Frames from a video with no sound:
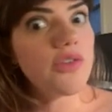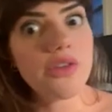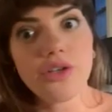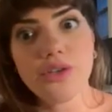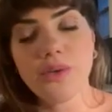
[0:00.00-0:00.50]
what
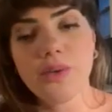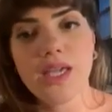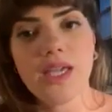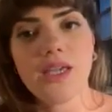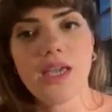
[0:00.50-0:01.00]
they're
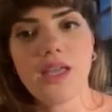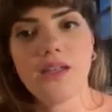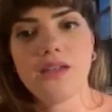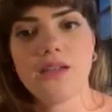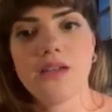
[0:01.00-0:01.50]
doing,
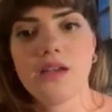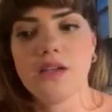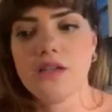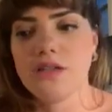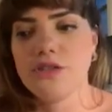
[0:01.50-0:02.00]
and
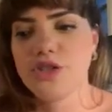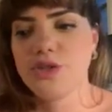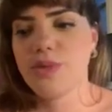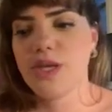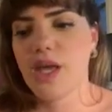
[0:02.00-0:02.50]
just
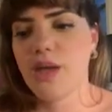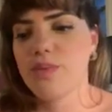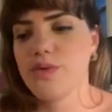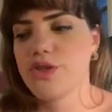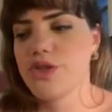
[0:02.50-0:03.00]
being
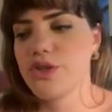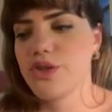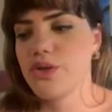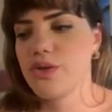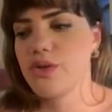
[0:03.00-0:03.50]
able
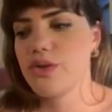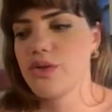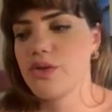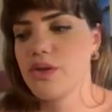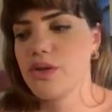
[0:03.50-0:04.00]
to,
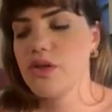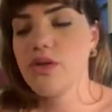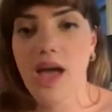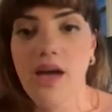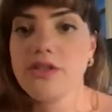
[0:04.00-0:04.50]
you
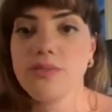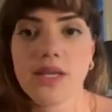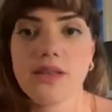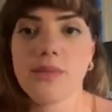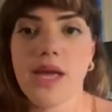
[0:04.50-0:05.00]
have to
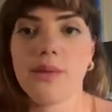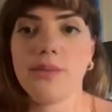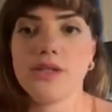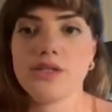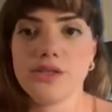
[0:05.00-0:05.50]
make them
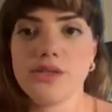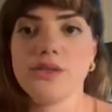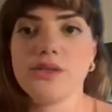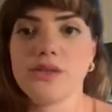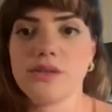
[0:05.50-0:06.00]
happy
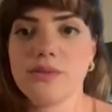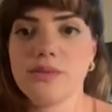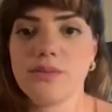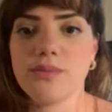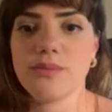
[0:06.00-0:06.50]
too,
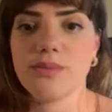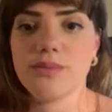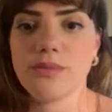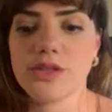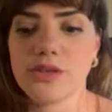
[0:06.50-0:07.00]

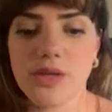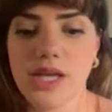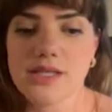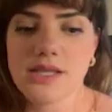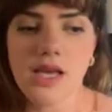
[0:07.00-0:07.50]

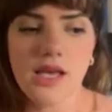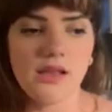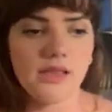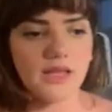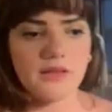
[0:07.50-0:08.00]
because
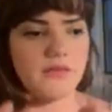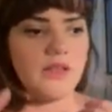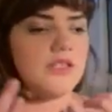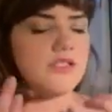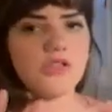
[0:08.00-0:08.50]
like
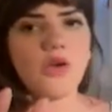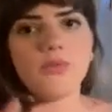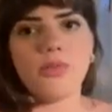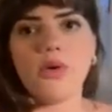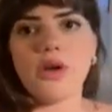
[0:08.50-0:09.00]
it's so
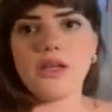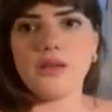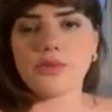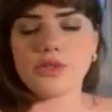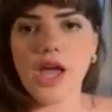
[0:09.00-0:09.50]
important
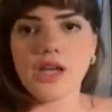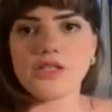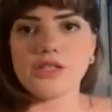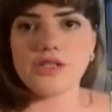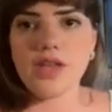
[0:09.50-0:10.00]
in
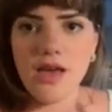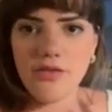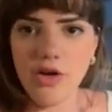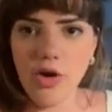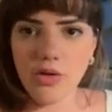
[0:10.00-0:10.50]
production to have
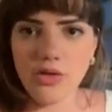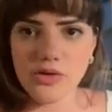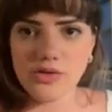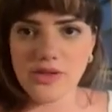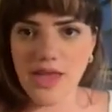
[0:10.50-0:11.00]
all
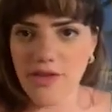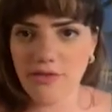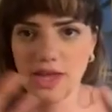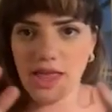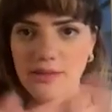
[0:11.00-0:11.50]
those,
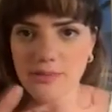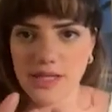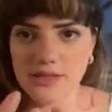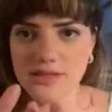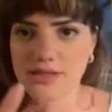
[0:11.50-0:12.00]
every
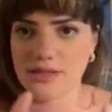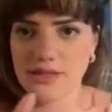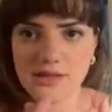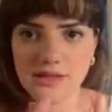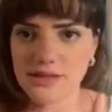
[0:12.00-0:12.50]
element
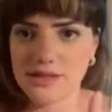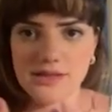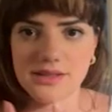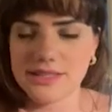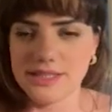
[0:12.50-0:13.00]

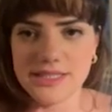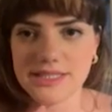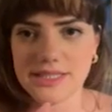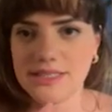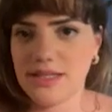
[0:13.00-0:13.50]

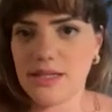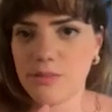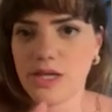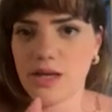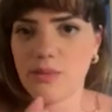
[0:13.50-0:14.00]
click and
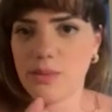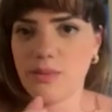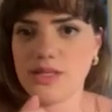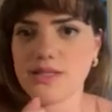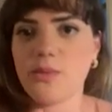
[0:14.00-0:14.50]
become
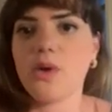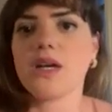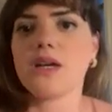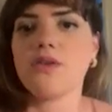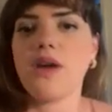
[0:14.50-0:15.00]
amazing
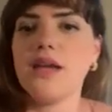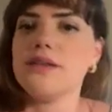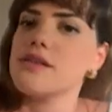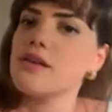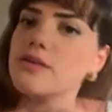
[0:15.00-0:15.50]
work, right?
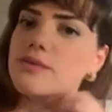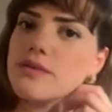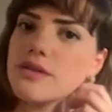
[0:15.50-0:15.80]
So